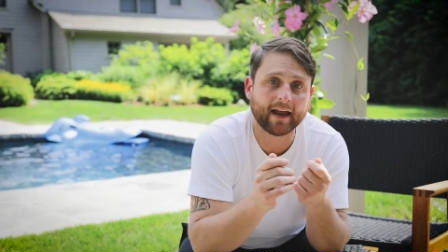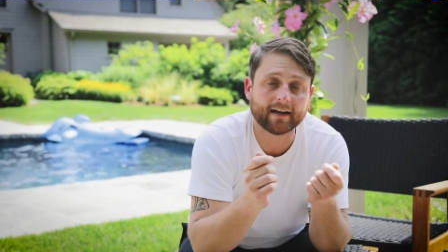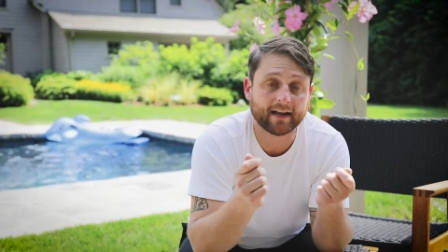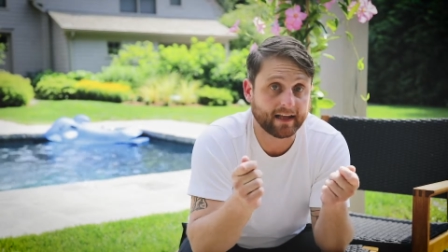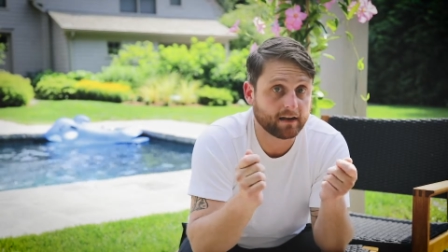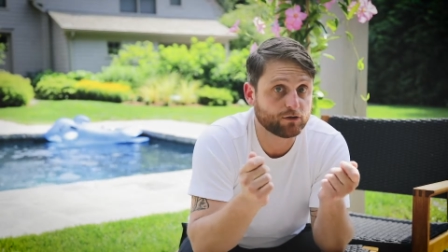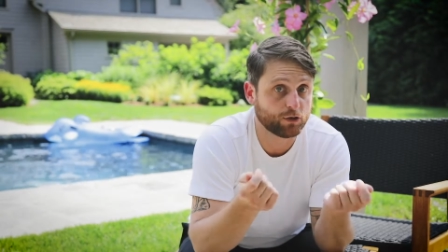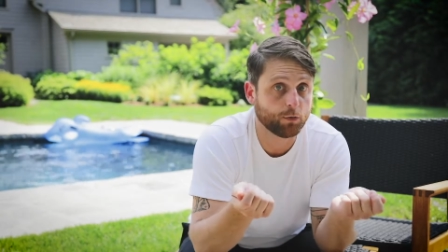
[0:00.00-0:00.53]
And
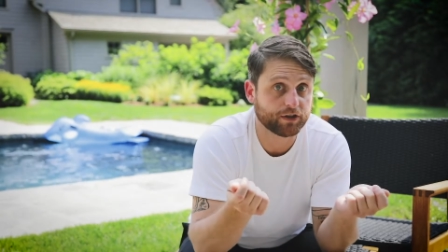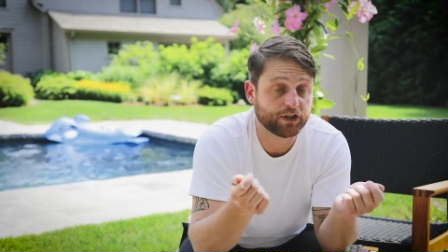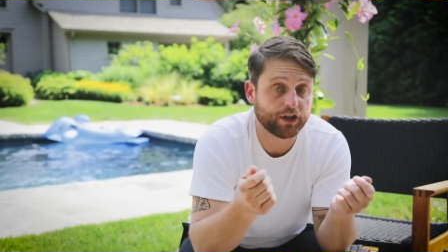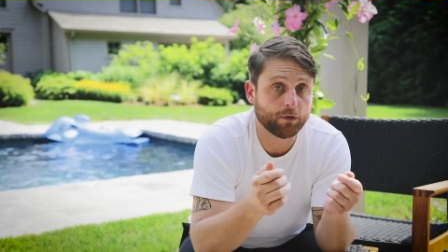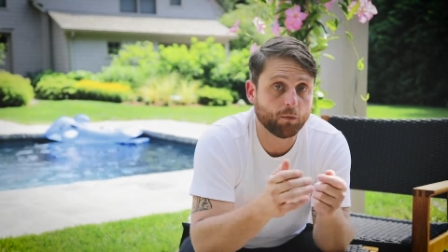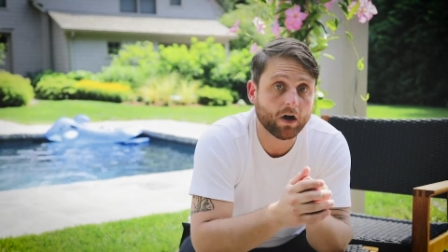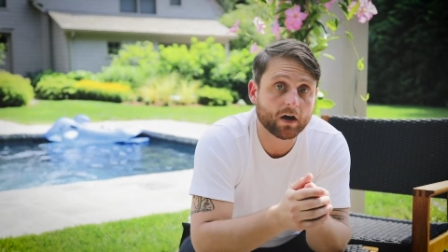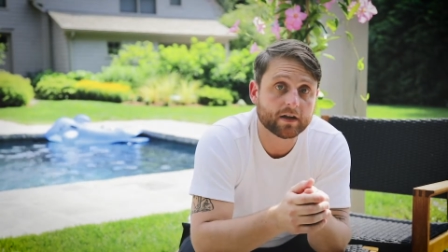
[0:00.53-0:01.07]
to which
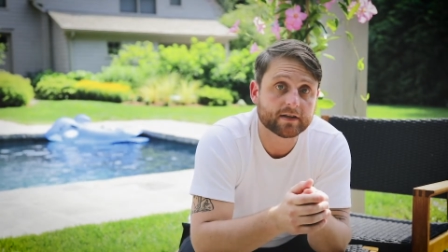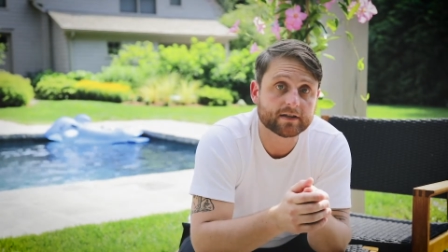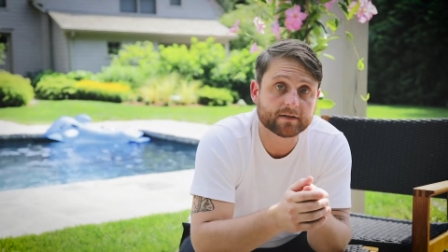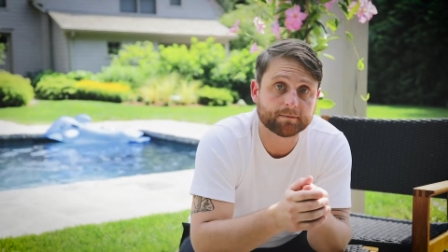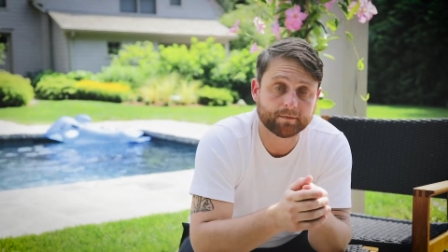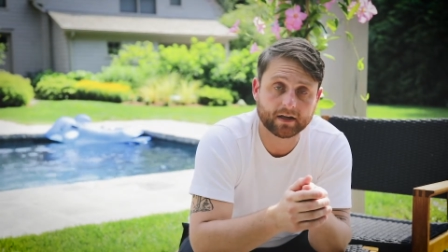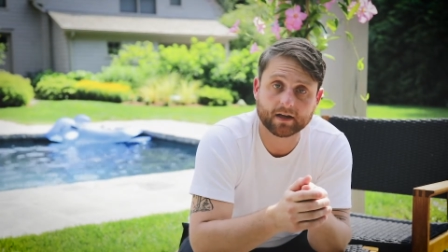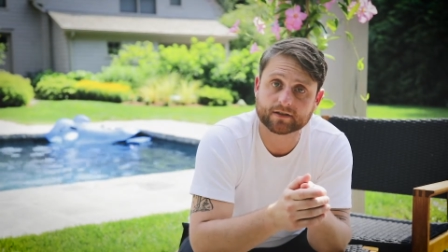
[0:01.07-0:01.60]
he was,
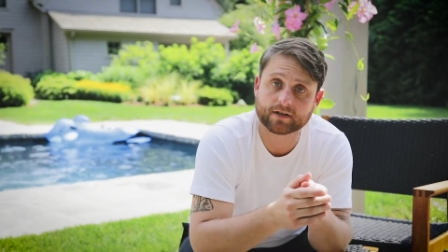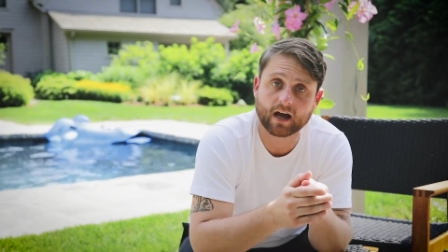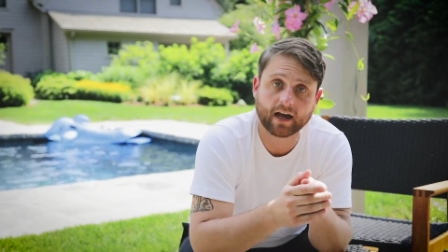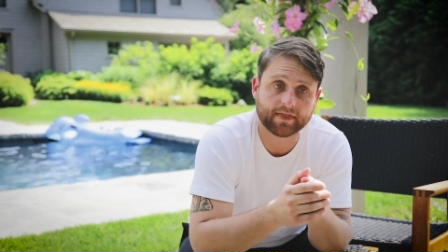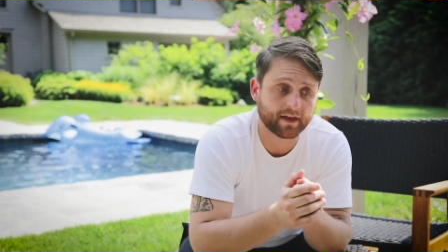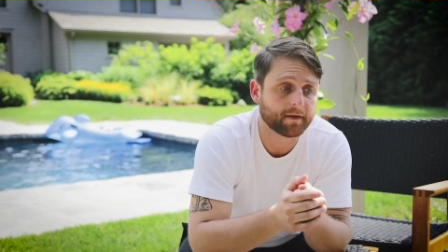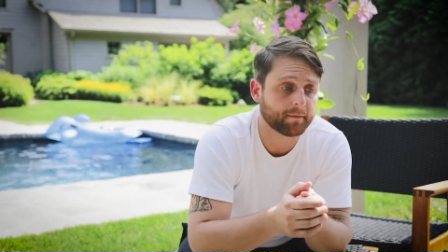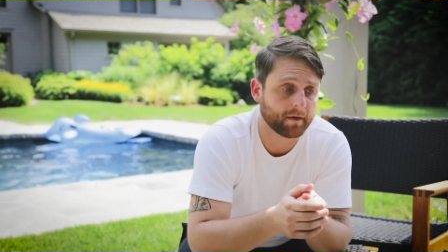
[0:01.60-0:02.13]
because I
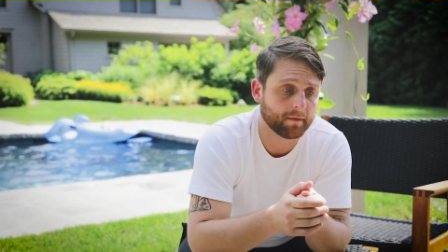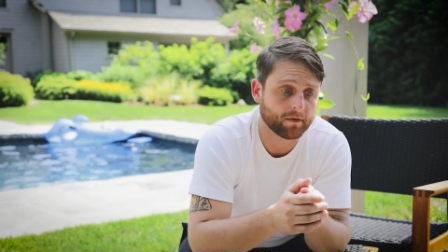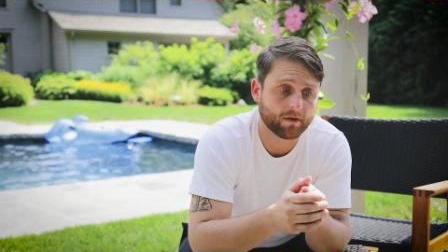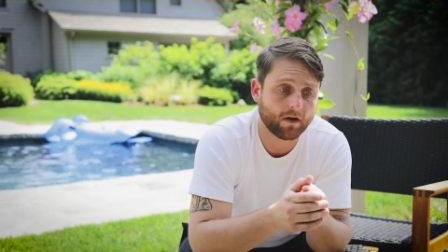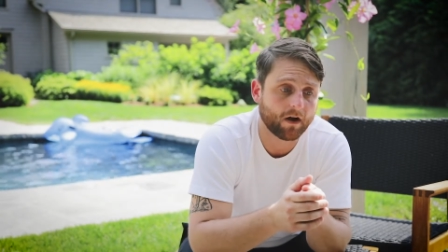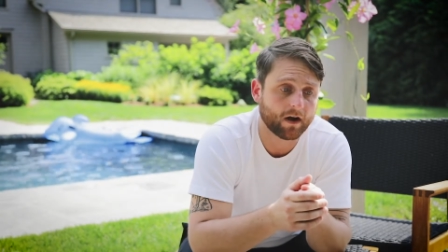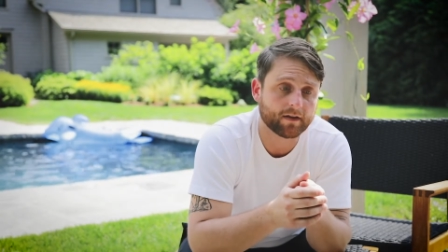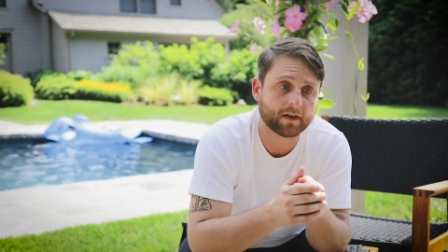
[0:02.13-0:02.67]
think people
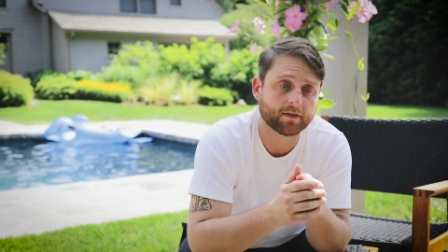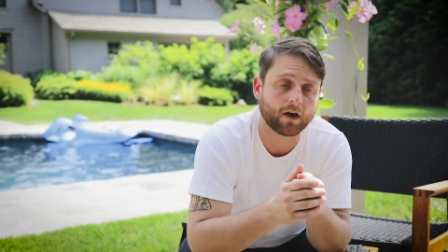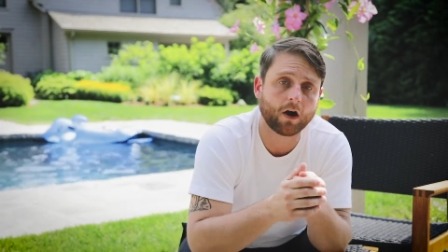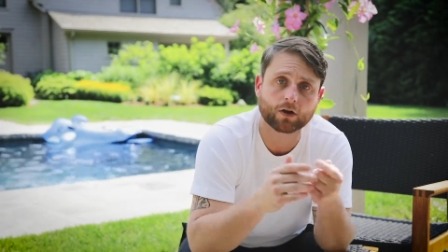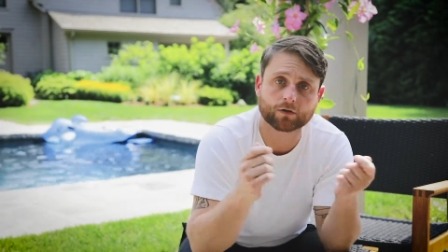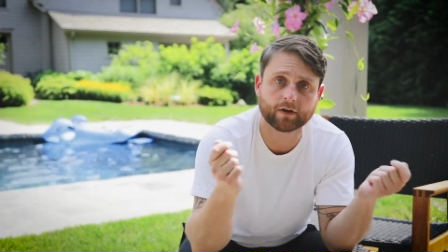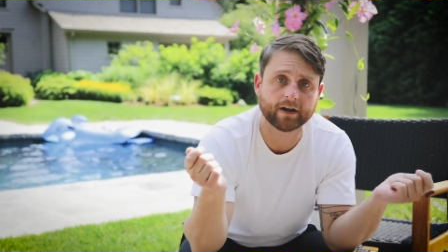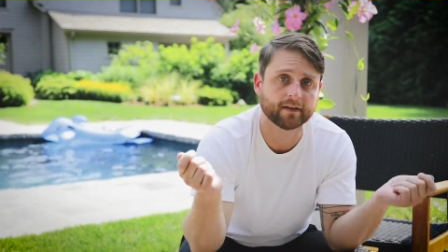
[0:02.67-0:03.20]
are, and
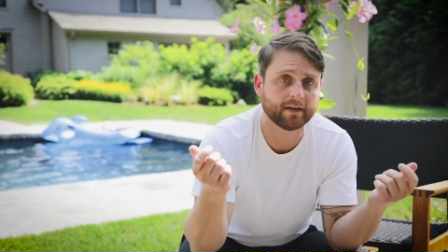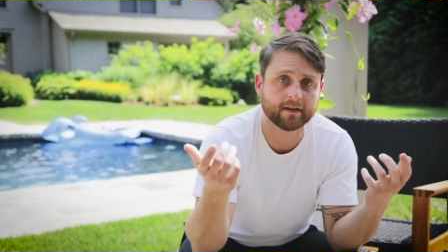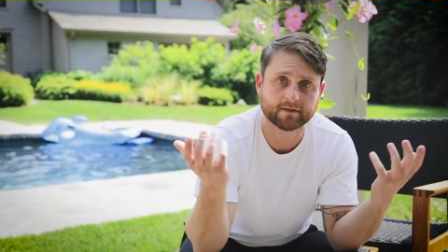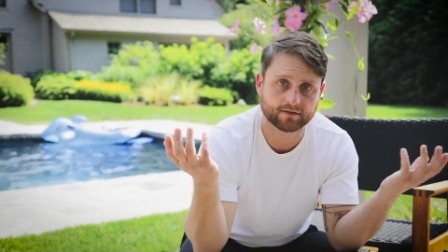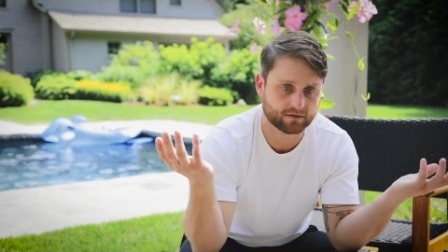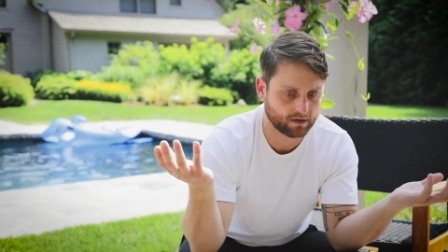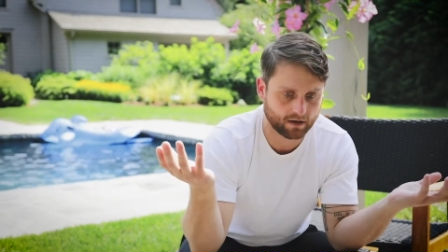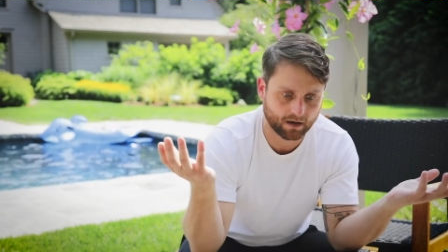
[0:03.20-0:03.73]
our great
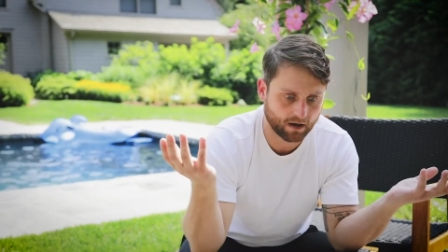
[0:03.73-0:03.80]
leaders